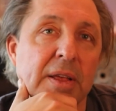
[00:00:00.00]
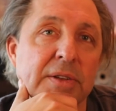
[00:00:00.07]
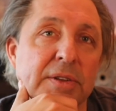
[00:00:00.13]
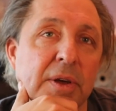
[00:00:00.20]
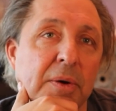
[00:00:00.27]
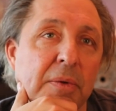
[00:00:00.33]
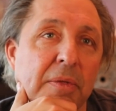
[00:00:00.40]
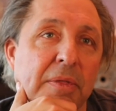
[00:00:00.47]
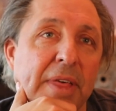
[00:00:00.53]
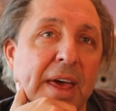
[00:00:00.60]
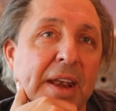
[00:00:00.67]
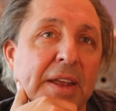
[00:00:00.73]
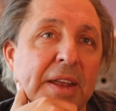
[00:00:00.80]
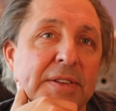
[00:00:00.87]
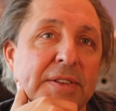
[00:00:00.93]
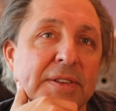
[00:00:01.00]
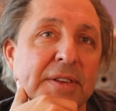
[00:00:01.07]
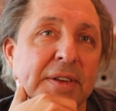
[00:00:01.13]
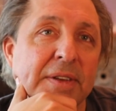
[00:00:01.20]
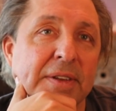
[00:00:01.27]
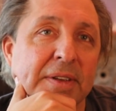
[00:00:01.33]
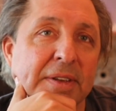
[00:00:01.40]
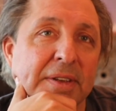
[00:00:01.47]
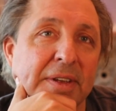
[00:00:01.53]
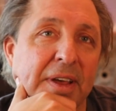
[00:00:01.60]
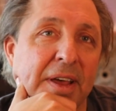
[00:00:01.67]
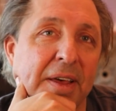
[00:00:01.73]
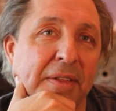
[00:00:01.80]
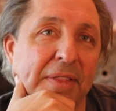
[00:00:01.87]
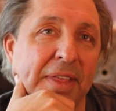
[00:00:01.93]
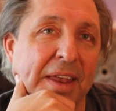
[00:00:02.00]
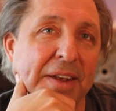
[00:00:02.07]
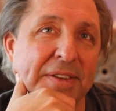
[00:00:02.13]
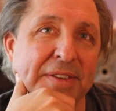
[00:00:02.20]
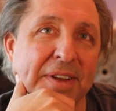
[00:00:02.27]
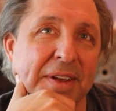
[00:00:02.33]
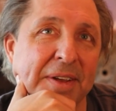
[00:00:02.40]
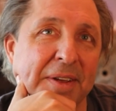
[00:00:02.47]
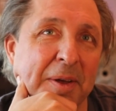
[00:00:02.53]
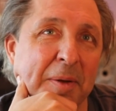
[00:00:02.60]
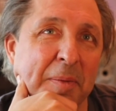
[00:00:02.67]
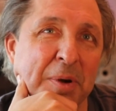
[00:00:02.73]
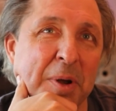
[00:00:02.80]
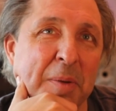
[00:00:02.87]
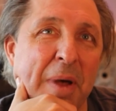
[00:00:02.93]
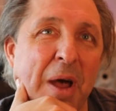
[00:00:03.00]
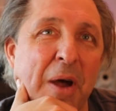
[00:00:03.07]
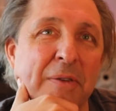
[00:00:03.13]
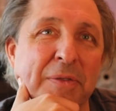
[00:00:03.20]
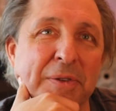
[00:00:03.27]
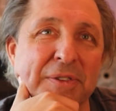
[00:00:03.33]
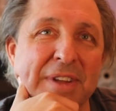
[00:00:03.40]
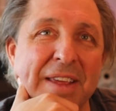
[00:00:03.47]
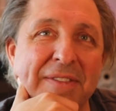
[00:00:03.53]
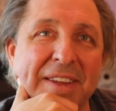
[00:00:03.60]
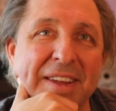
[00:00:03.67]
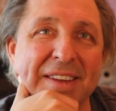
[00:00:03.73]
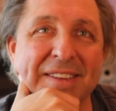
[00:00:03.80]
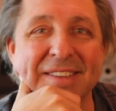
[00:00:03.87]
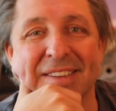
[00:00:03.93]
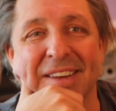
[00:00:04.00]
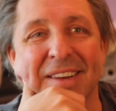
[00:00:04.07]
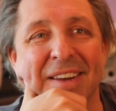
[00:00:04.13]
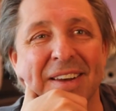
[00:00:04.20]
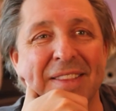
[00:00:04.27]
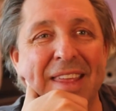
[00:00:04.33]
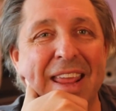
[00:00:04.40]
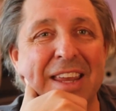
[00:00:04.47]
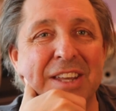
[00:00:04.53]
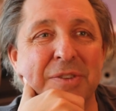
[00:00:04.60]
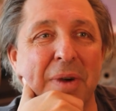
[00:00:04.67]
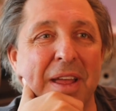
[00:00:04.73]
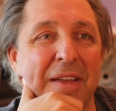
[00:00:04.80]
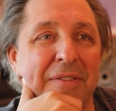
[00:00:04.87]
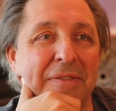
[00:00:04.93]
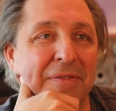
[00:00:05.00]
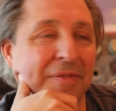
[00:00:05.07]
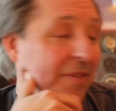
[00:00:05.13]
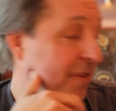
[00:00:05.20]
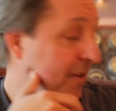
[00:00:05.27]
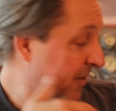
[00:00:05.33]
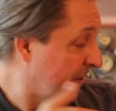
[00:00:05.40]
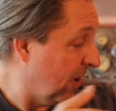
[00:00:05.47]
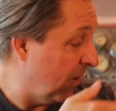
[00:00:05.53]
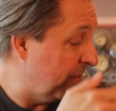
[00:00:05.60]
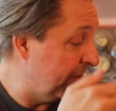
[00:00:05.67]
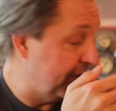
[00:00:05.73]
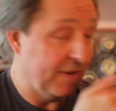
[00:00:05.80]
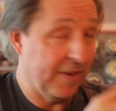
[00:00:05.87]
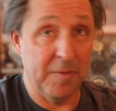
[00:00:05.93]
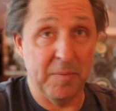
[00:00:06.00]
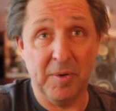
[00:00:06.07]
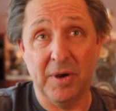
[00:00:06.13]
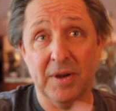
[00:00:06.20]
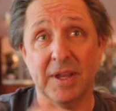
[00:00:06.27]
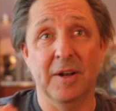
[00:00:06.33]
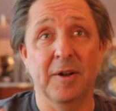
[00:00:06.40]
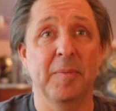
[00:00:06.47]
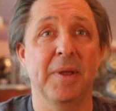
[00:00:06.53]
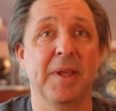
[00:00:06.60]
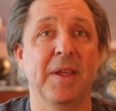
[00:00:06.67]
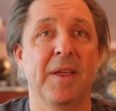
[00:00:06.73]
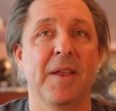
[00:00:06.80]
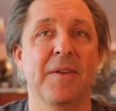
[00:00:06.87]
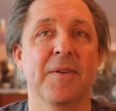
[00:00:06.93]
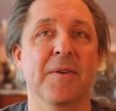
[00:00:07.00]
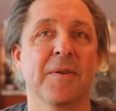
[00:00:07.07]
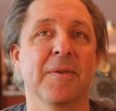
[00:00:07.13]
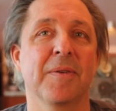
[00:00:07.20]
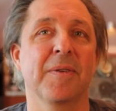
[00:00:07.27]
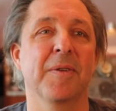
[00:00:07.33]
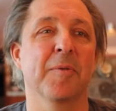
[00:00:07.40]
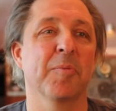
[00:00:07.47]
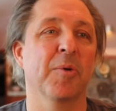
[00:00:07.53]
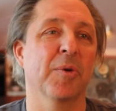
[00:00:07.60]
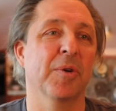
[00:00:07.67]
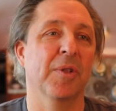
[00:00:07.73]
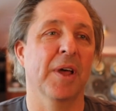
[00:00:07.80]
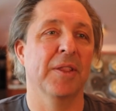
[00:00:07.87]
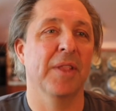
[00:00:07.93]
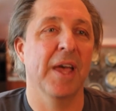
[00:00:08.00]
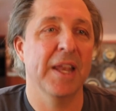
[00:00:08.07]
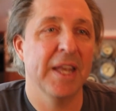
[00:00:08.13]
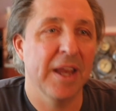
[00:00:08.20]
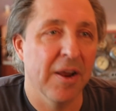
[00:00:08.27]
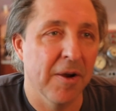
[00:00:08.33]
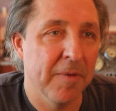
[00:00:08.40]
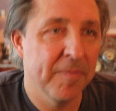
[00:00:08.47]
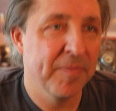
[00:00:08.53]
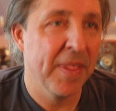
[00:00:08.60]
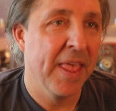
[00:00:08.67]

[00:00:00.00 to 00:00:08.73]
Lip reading: So that is a pretty powerful savings on the H-Wave. The code is in the book. It'll be in your portal online here.